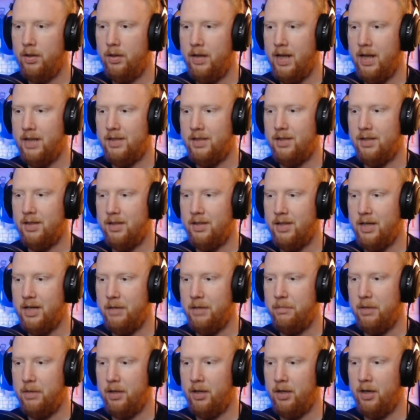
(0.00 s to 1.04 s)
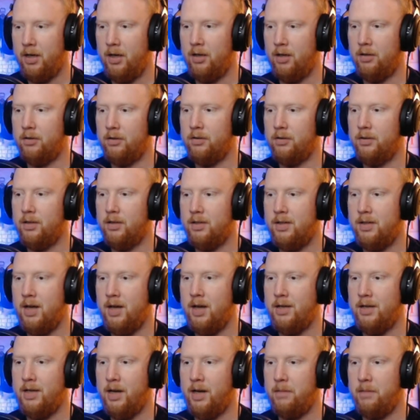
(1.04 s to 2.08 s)
That's the demon now. It's
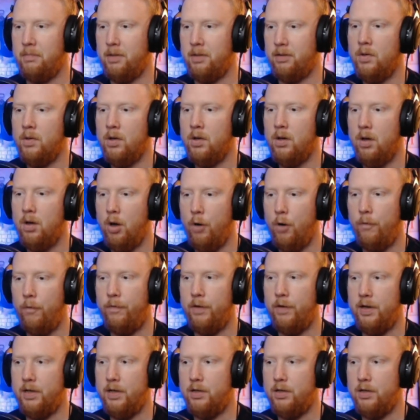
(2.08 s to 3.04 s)
not Damien. Hopefully he